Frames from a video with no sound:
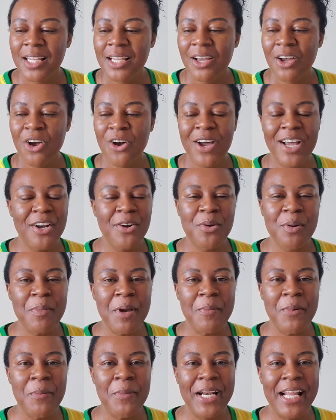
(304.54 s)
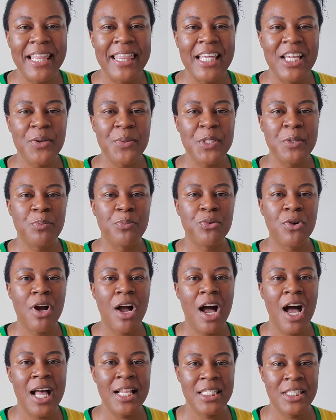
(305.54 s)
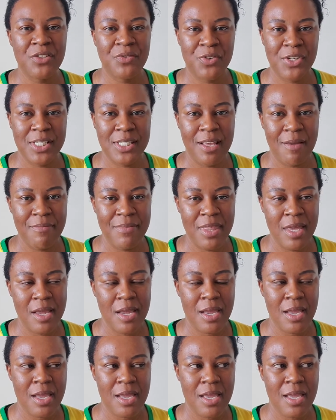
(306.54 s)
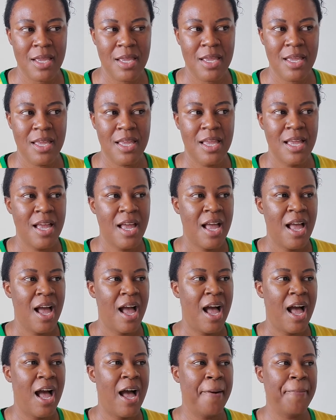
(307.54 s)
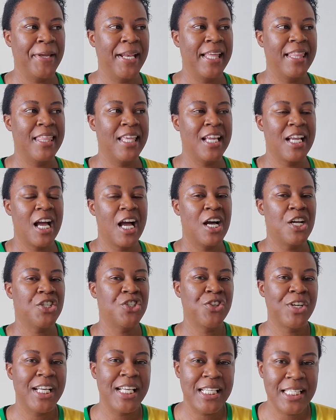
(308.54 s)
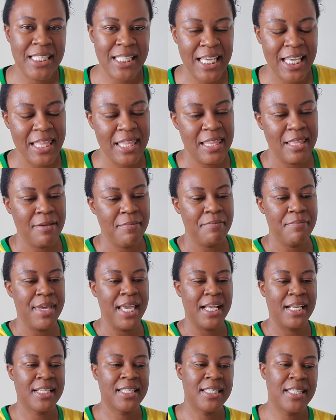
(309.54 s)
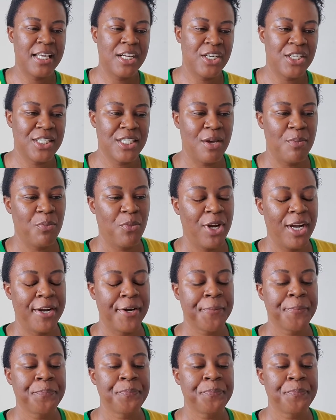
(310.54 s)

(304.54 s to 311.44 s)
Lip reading: oh, I don't remember, but I think it was bronze for something. And I think Andre is in the mix there somewhere.